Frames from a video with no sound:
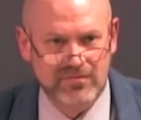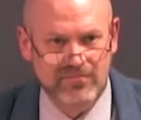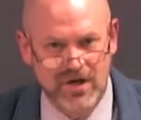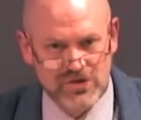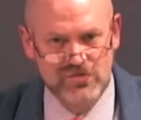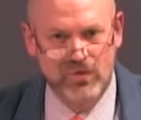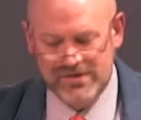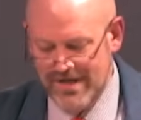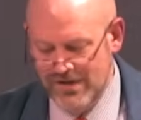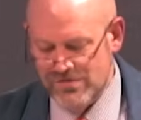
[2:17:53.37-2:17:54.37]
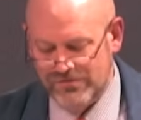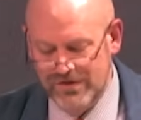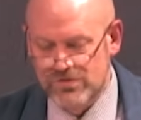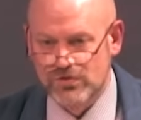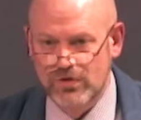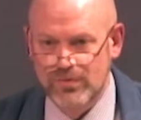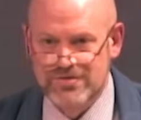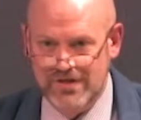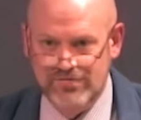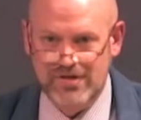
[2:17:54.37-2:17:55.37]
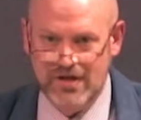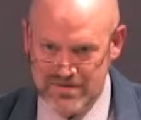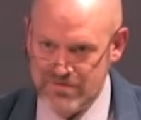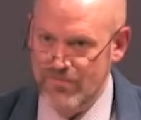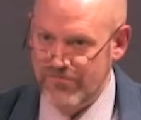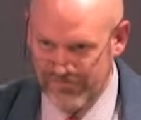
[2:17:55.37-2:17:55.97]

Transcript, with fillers: much of what Dan just finished doing was giving us